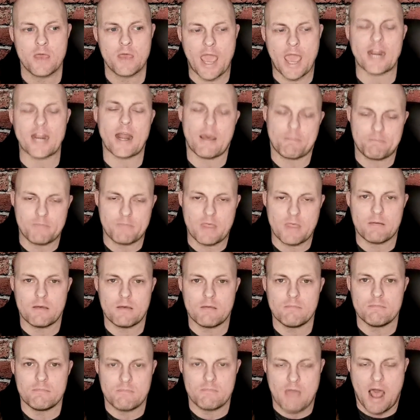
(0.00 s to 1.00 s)
and
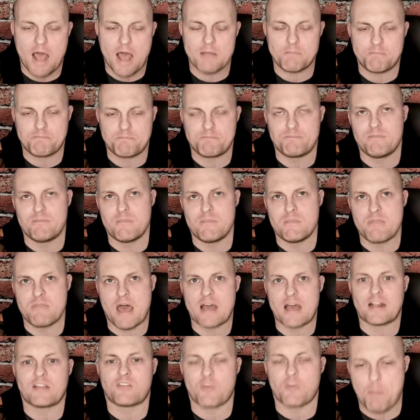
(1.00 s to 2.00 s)
not
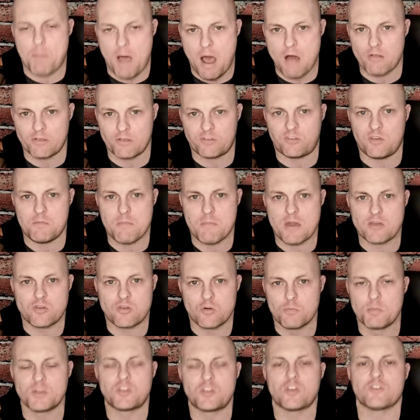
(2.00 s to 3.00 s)
as a policy
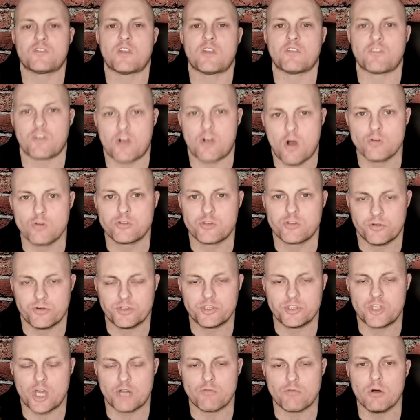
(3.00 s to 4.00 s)
measure, but just as a culture
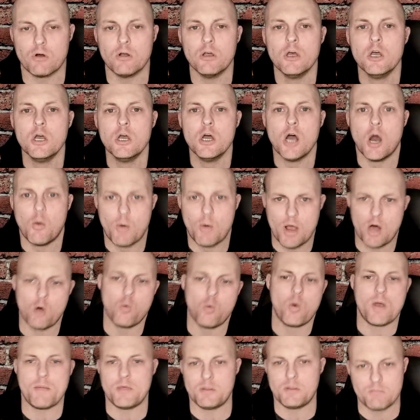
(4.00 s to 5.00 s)
in general, well,
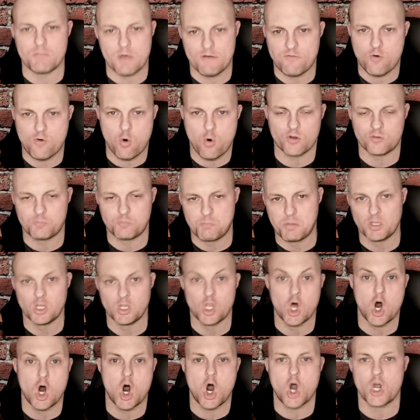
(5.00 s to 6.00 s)
women, of course,
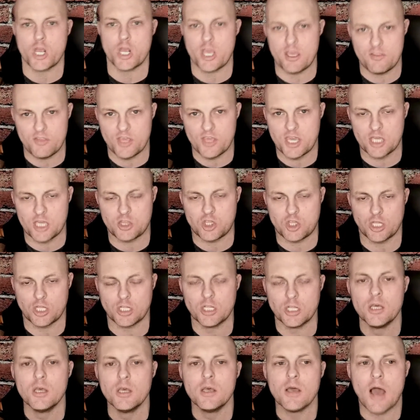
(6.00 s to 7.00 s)
belong in the
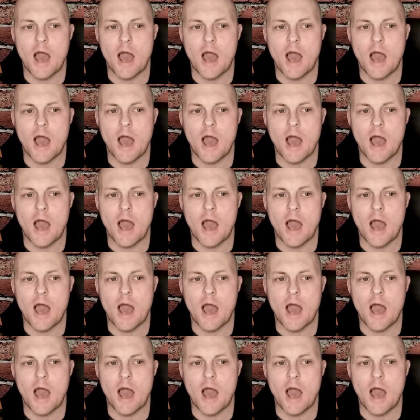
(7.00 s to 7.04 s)
kitchen.